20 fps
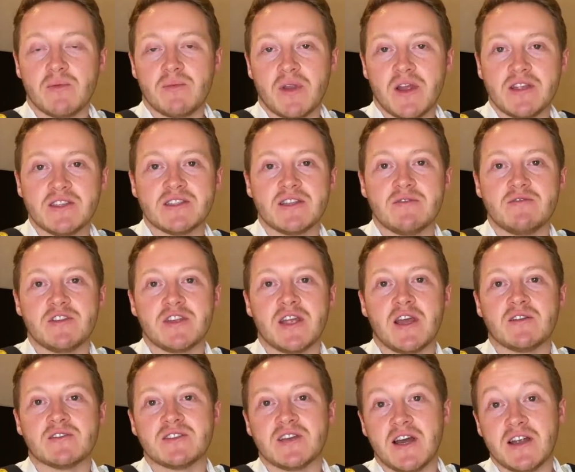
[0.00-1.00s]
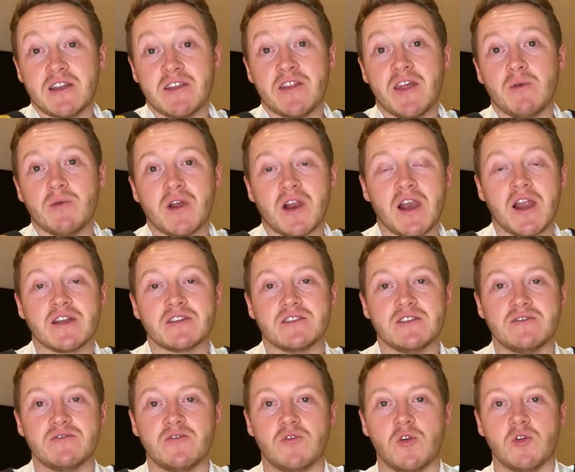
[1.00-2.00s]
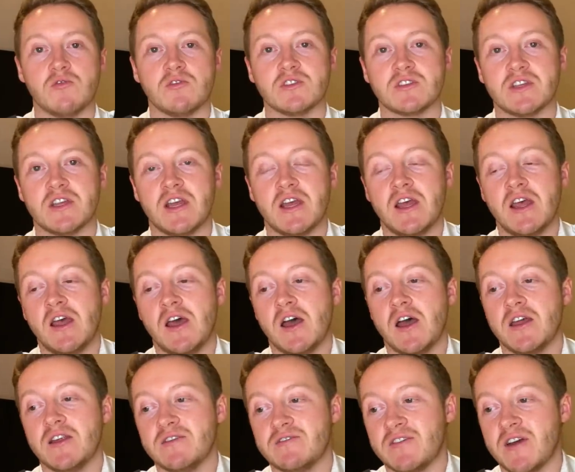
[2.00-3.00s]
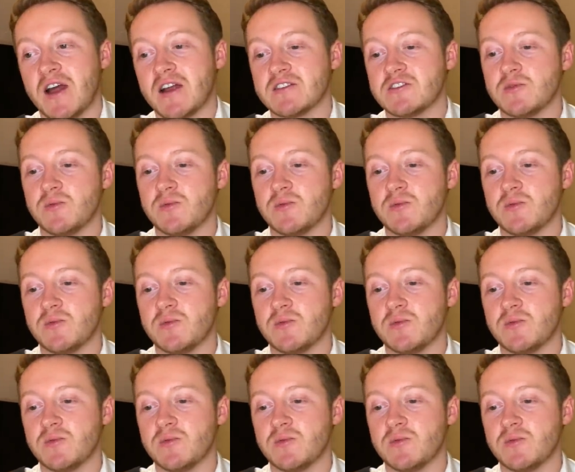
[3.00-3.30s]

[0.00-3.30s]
plates and everything outside, and they were collected for us, in fact.